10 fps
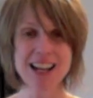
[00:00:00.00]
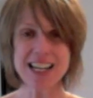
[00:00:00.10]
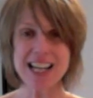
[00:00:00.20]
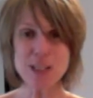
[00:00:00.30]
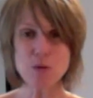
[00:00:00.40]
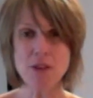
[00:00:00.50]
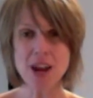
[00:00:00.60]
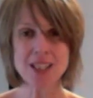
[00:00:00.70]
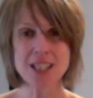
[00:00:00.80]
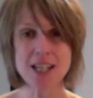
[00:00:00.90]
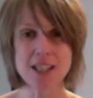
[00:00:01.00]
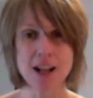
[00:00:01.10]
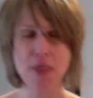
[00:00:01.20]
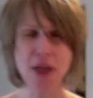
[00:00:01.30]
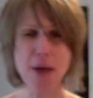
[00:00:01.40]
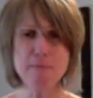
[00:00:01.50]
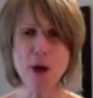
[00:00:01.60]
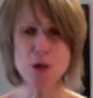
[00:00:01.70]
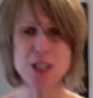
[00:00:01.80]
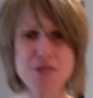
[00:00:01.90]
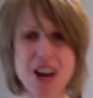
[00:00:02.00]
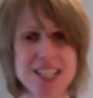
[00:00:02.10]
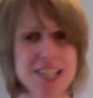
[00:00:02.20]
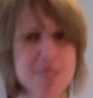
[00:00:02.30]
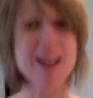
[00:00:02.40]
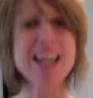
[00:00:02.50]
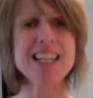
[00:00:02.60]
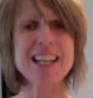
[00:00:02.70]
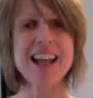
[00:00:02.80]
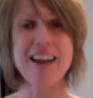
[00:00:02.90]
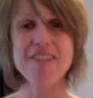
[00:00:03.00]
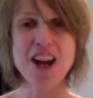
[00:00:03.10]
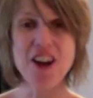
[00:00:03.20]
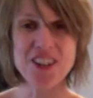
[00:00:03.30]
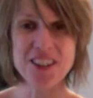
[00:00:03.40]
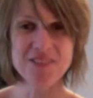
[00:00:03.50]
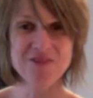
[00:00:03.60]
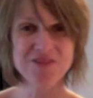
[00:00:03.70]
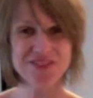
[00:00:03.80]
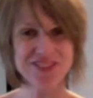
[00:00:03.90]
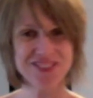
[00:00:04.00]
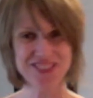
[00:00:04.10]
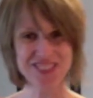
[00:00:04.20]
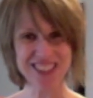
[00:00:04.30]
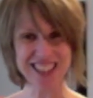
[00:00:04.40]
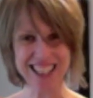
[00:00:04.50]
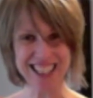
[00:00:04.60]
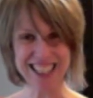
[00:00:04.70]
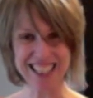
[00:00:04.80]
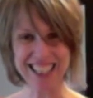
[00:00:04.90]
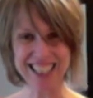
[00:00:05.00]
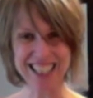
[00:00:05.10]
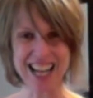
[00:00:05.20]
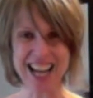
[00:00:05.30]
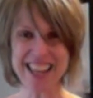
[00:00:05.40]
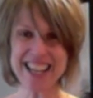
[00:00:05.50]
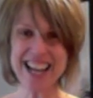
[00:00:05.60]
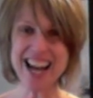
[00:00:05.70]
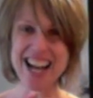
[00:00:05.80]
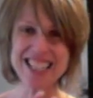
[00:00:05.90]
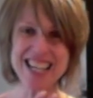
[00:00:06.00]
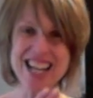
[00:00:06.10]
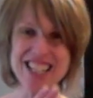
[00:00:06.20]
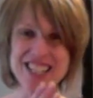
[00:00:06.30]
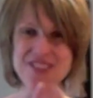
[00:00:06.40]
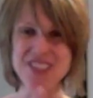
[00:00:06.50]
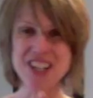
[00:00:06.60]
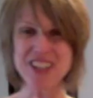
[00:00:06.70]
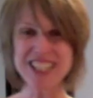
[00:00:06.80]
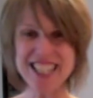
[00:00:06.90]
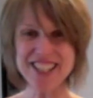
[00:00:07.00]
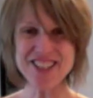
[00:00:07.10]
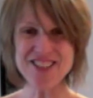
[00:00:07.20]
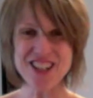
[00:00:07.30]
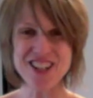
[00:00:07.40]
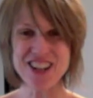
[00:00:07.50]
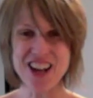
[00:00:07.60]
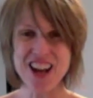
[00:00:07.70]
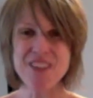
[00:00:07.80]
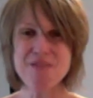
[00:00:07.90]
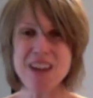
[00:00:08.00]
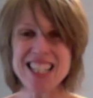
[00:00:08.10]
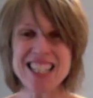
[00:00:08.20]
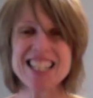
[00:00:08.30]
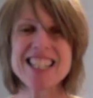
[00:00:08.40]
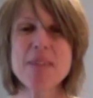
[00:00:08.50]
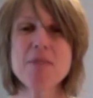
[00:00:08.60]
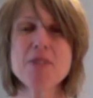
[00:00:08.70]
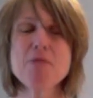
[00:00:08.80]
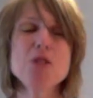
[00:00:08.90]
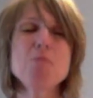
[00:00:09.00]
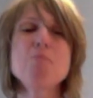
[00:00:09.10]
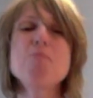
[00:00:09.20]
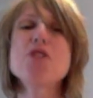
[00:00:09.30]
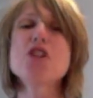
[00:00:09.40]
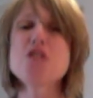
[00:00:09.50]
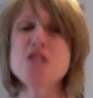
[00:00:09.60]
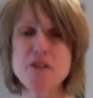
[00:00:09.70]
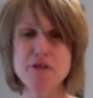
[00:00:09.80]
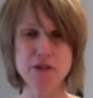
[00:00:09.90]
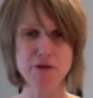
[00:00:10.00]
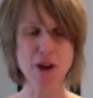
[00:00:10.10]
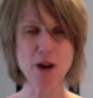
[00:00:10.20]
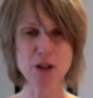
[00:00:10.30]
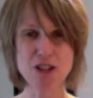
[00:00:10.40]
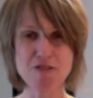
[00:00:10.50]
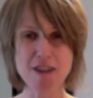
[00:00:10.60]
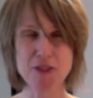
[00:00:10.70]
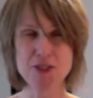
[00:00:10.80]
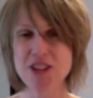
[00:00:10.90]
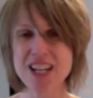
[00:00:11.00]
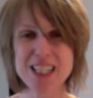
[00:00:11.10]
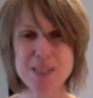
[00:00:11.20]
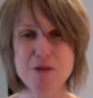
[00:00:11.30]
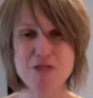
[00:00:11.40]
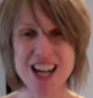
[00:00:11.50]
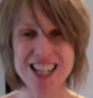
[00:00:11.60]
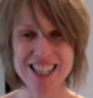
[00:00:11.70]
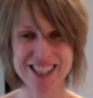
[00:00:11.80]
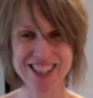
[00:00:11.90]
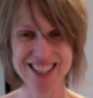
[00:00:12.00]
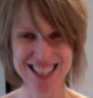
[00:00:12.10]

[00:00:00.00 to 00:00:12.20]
Guess what that did? That motivated me to carry on. And then I had somebody who I'd interviewed basically send me the most beautiful photographs for inspiration.